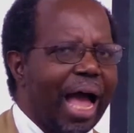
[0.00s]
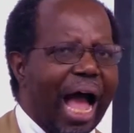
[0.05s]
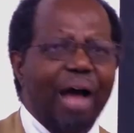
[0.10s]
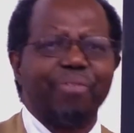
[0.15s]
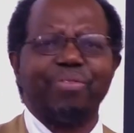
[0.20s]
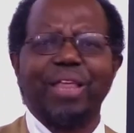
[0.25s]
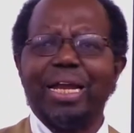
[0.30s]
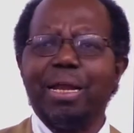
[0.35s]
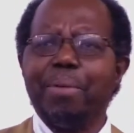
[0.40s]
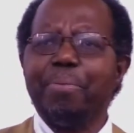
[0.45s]

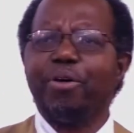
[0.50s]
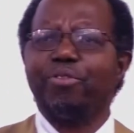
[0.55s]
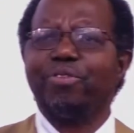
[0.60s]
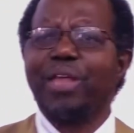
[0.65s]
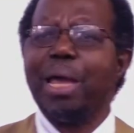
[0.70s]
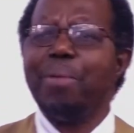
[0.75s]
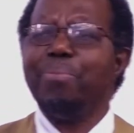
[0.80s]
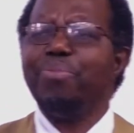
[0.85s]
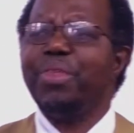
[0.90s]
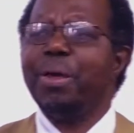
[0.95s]
After a number of
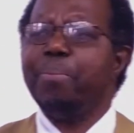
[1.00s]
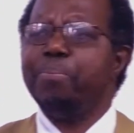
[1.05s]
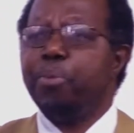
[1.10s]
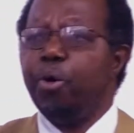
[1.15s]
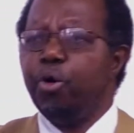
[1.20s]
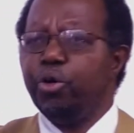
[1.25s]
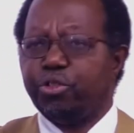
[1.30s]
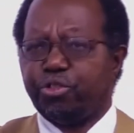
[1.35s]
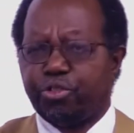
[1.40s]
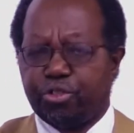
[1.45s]
times, the
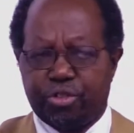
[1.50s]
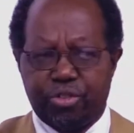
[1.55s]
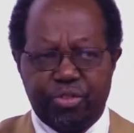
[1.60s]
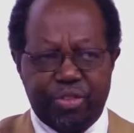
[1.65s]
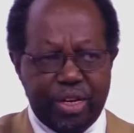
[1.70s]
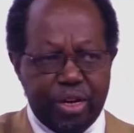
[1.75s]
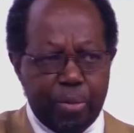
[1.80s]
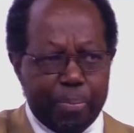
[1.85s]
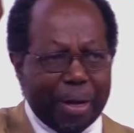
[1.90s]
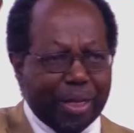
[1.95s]
boss,
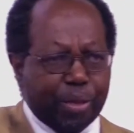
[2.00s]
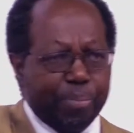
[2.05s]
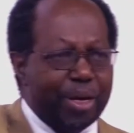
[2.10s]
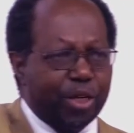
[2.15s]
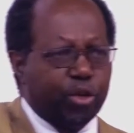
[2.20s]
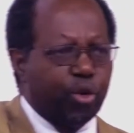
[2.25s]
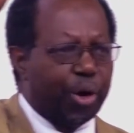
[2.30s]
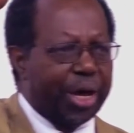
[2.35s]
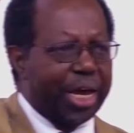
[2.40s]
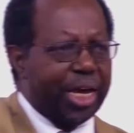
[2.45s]
the
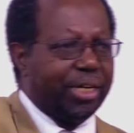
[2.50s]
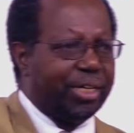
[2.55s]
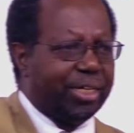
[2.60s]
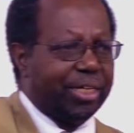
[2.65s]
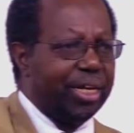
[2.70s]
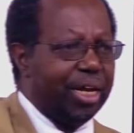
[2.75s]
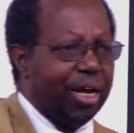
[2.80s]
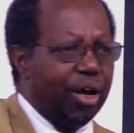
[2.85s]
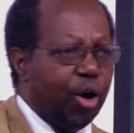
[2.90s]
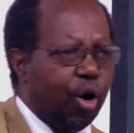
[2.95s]
departmental head
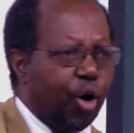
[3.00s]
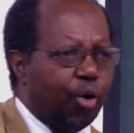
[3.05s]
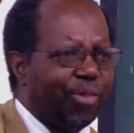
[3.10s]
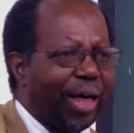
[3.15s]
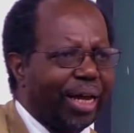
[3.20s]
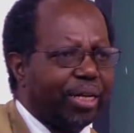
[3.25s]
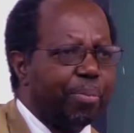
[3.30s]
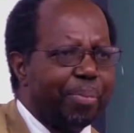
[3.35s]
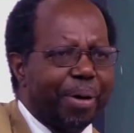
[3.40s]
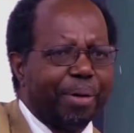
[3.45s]
of
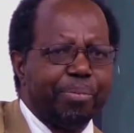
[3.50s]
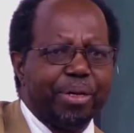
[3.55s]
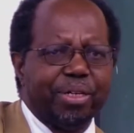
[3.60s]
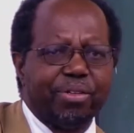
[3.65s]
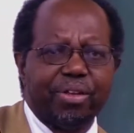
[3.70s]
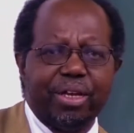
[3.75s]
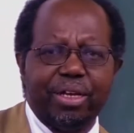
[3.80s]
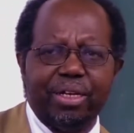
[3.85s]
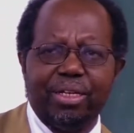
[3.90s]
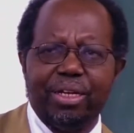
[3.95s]
that department
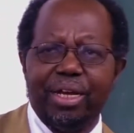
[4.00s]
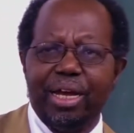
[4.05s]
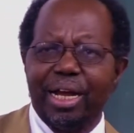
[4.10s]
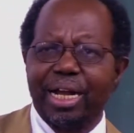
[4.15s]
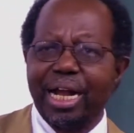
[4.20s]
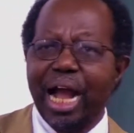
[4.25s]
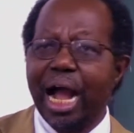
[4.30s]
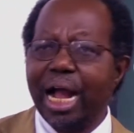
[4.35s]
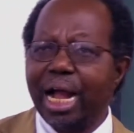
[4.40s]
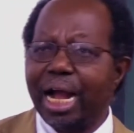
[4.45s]
said,
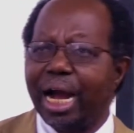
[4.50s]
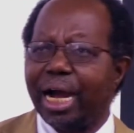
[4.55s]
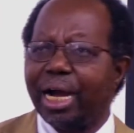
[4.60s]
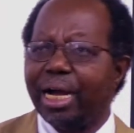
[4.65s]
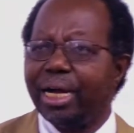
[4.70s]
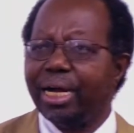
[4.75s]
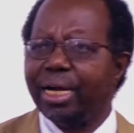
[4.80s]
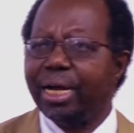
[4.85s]
Nganga,